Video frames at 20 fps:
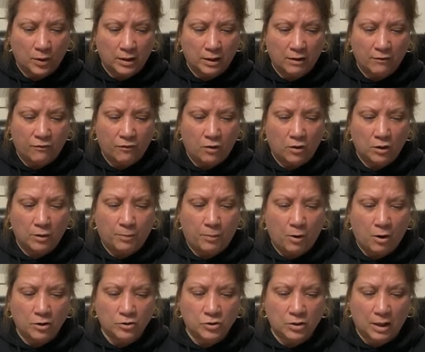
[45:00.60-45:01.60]
they fall
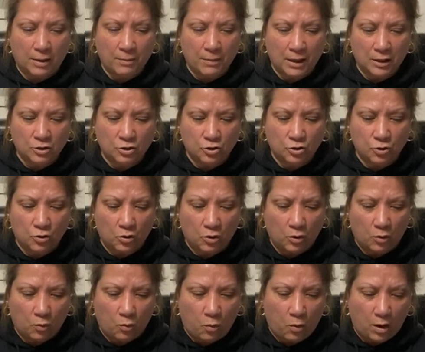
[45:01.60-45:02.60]
apart, so I'm not
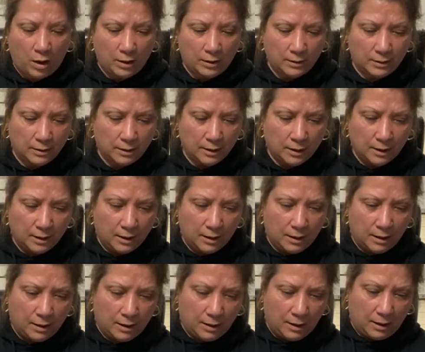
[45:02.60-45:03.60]
sure what
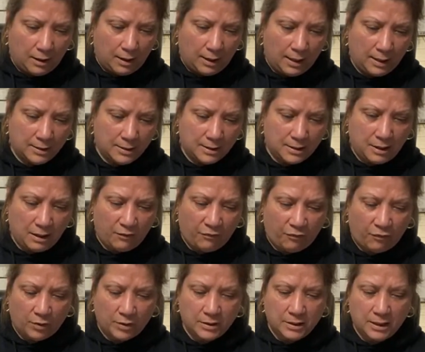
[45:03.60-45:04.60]
is
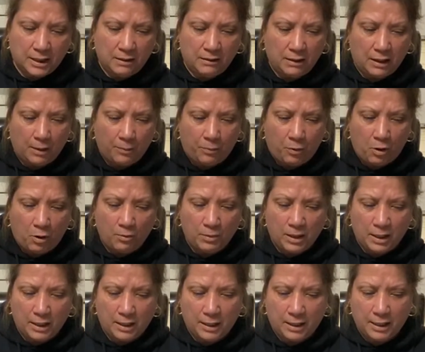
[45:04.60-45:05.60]
different in that
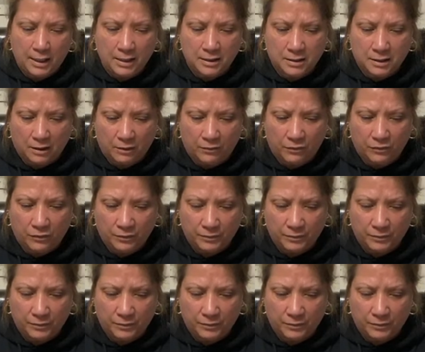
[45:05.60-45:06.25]
permanent adhesive.